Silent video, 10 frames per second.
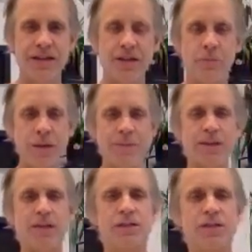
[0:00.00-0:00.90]
It might be a
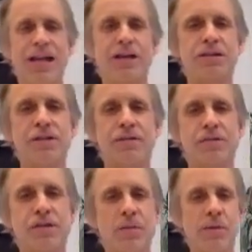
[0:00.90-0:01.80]
little challenging for
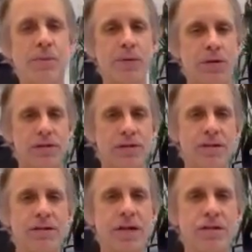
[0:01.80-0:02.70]
some people to
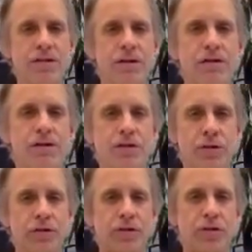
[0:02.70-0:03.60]
touch their
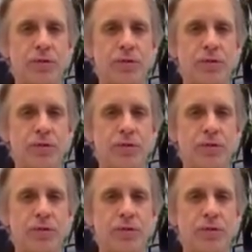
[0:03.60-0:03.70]
shoulders,